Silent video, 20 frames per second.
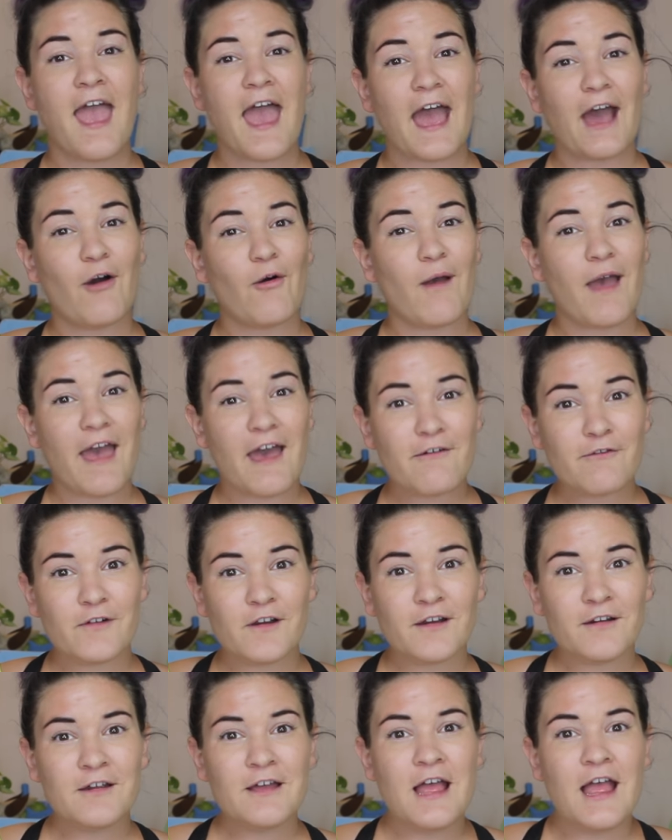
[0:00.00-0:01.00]

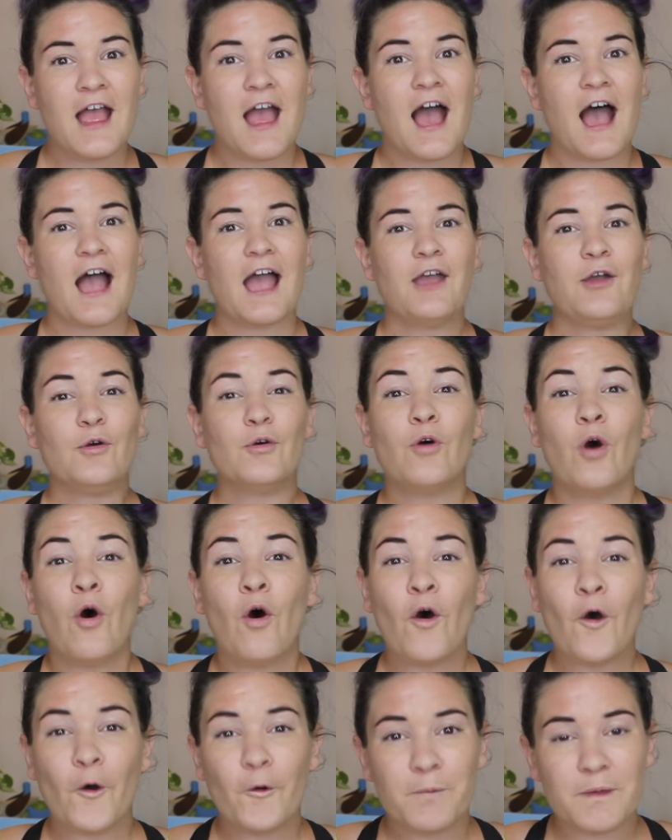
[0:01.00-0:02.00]
However, I
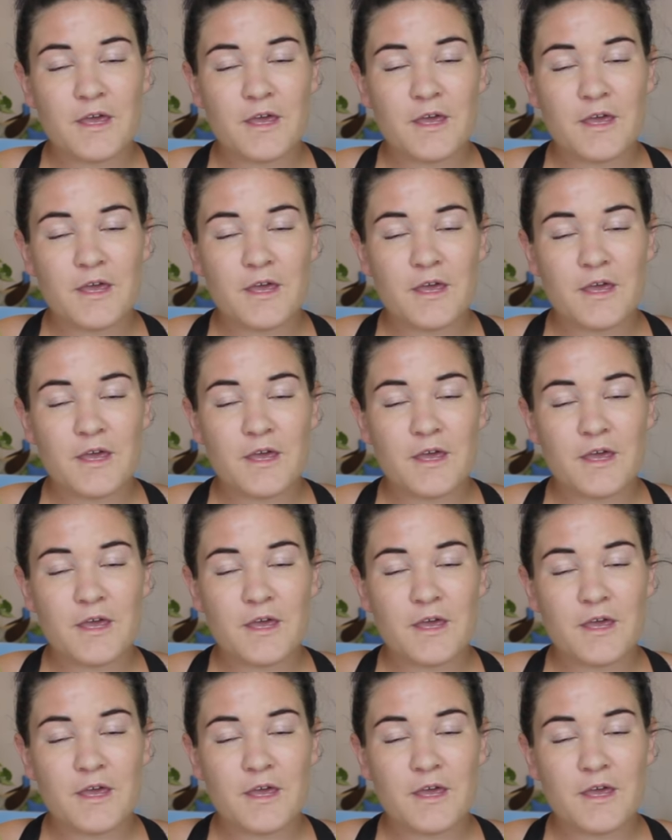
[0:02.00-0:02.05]
hope